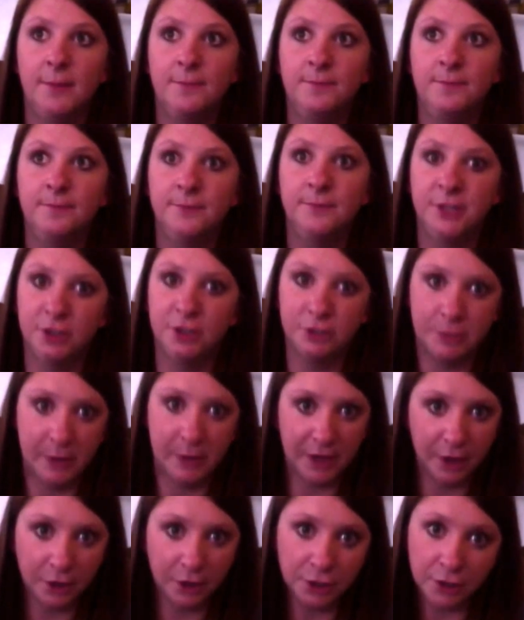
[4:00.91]

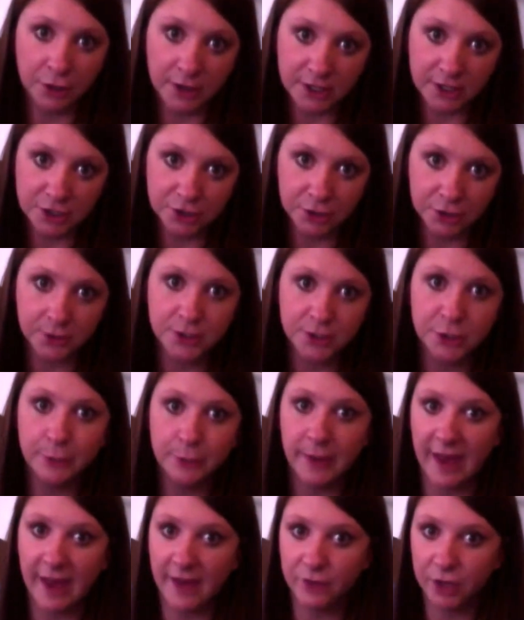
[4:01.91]
depending on your insurance, you
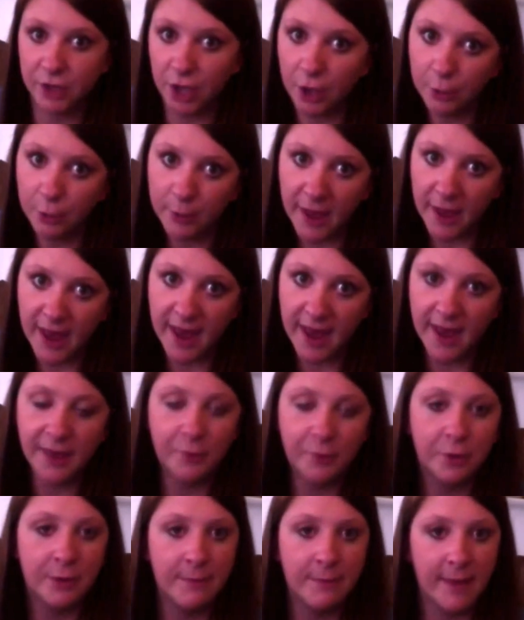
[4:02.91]
may have a copay
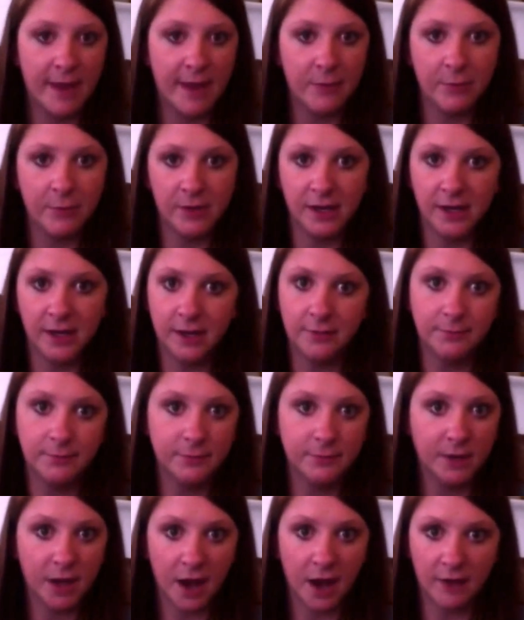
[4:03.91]
or it may be
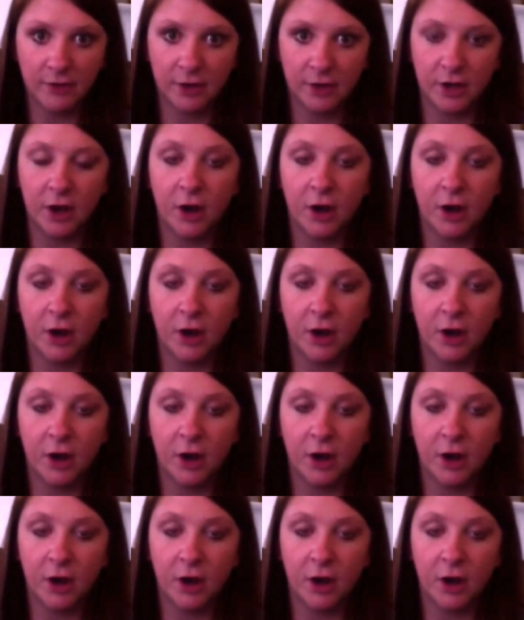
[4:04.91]
covered.